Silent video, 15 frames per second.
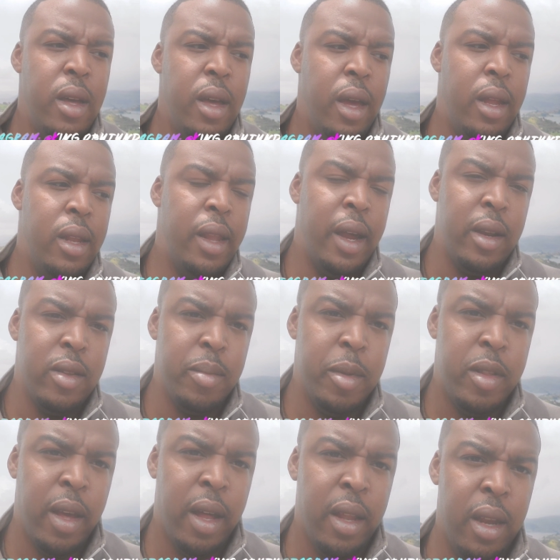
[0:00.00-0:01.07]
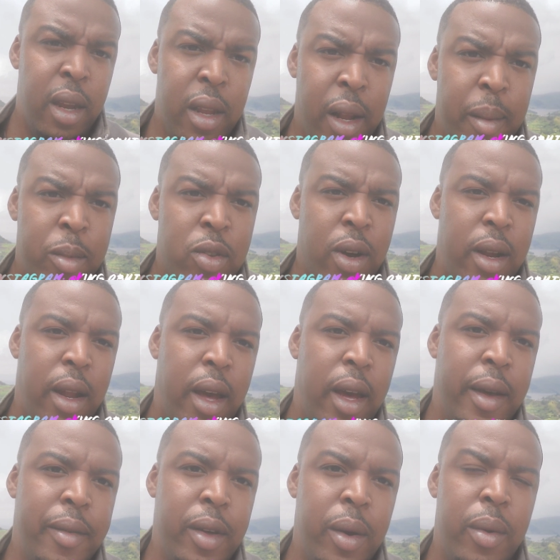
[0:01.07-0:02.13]
and that is a mentality that I'm trying to
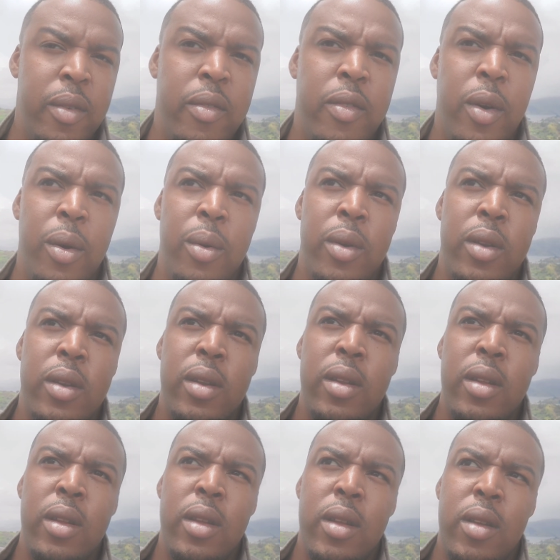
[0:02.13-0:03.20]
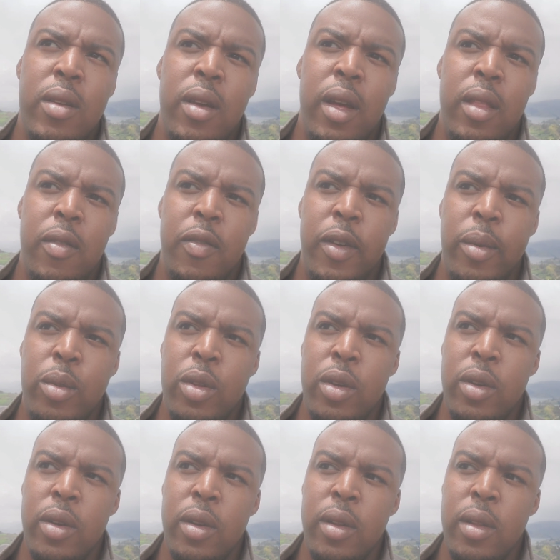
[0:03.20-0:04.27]
have going forward in the
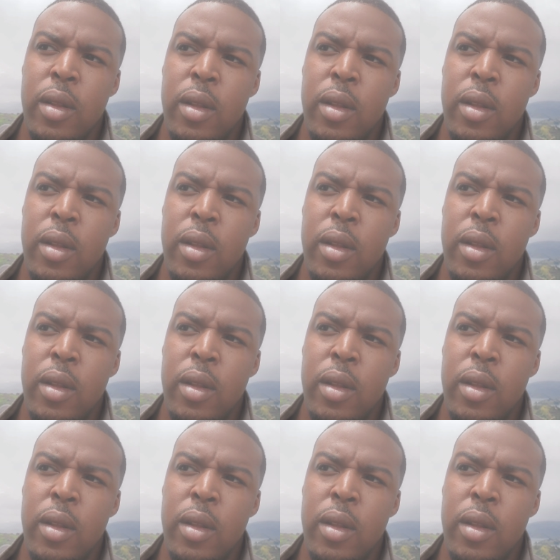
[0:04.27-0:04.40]
future.